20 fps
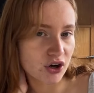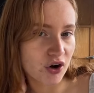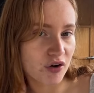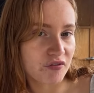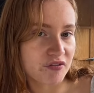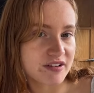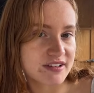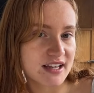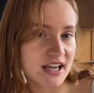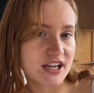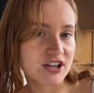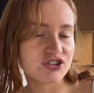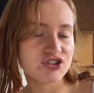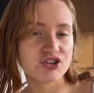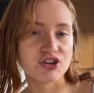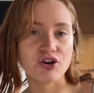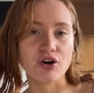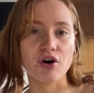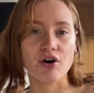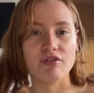a
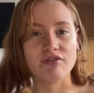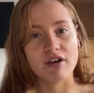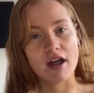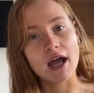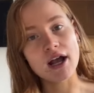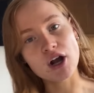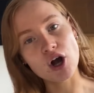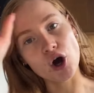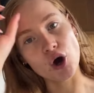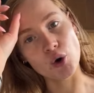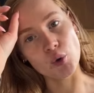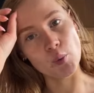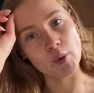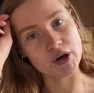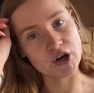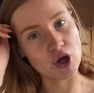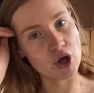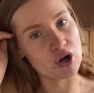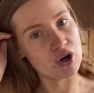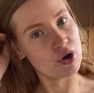conversation of like, oh,
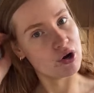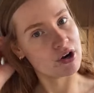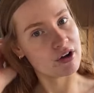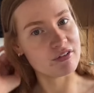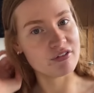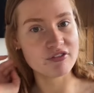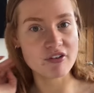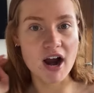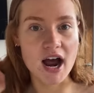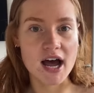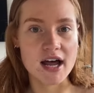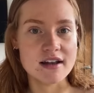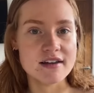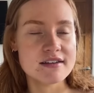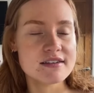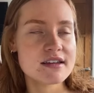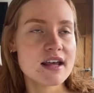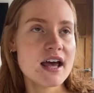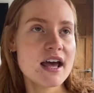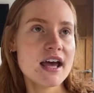we're no longer
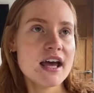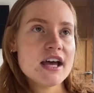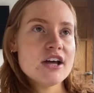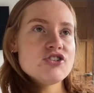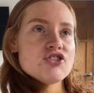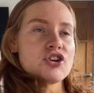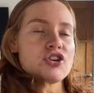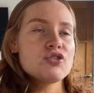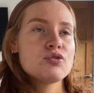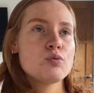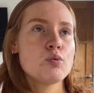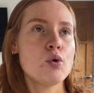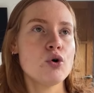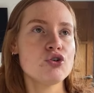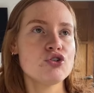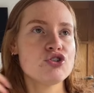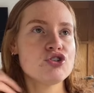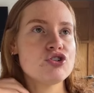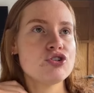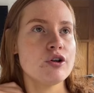friends. It just
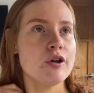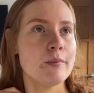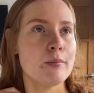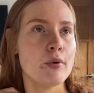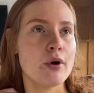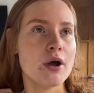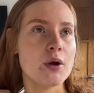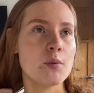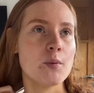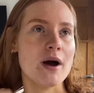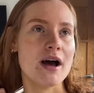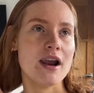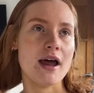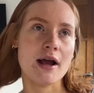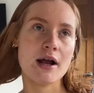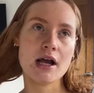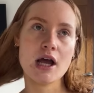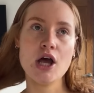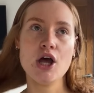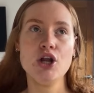was to the point where
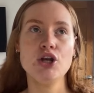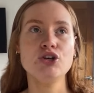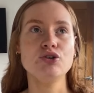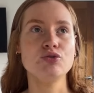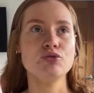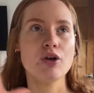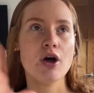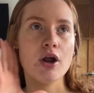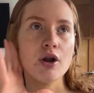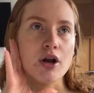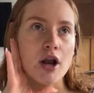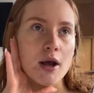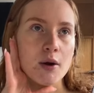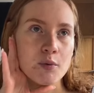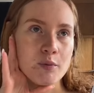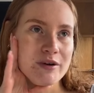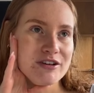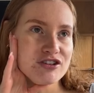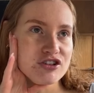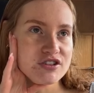like, no,
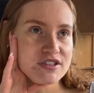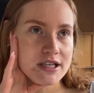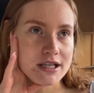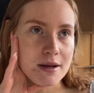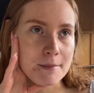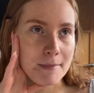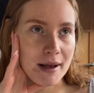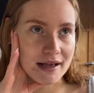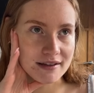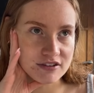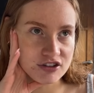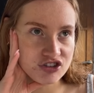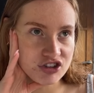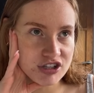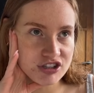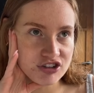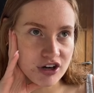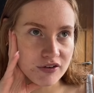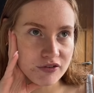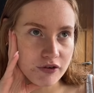like we just didn't message
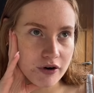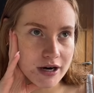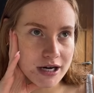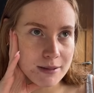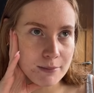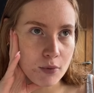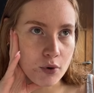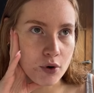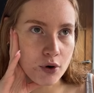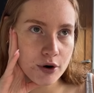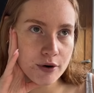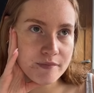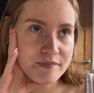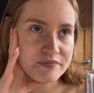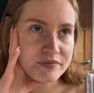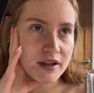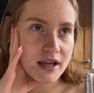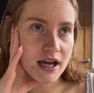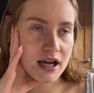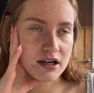each other anymore.
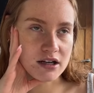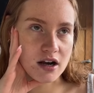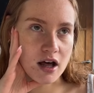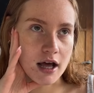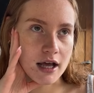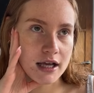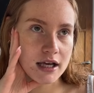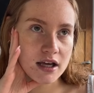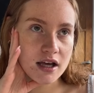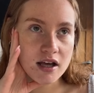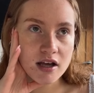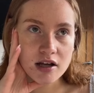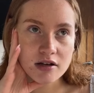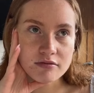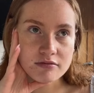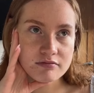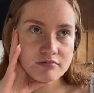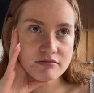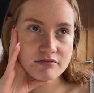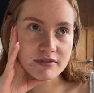And like,
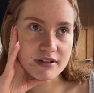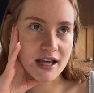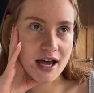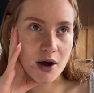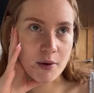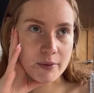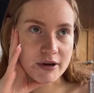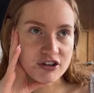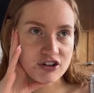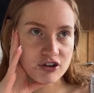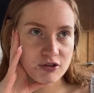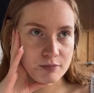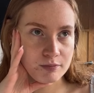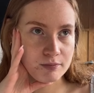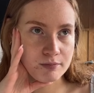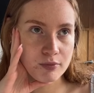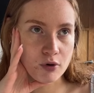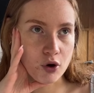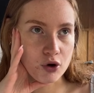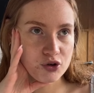yeah, we just
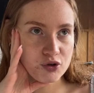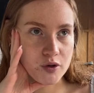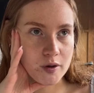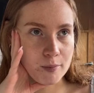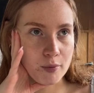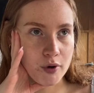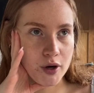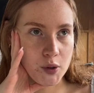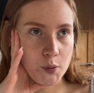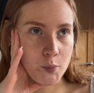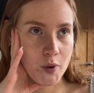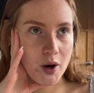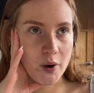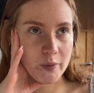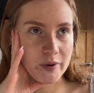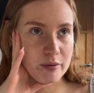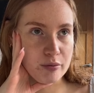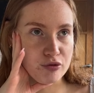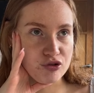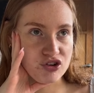got to a point where
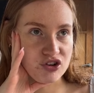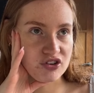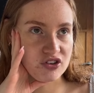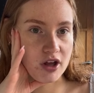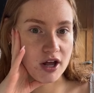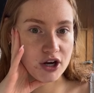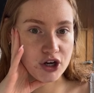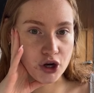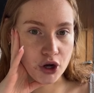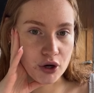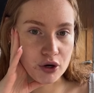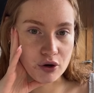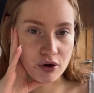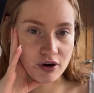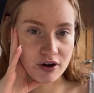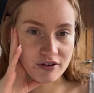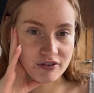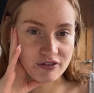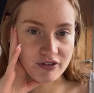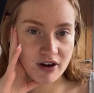we were just like no
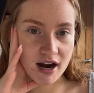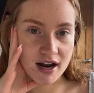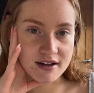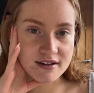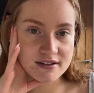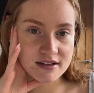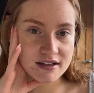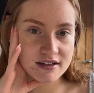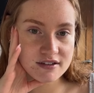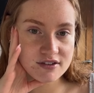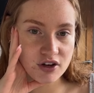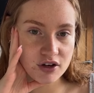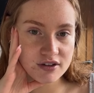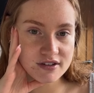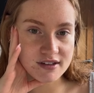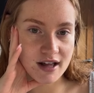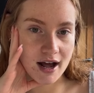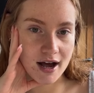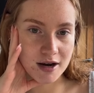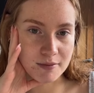longer friends. And it's so
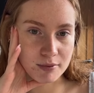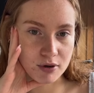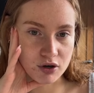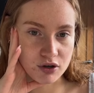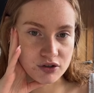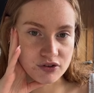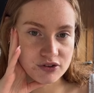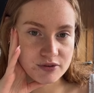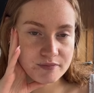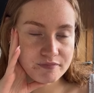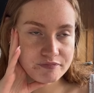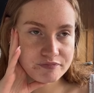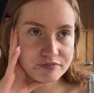sad because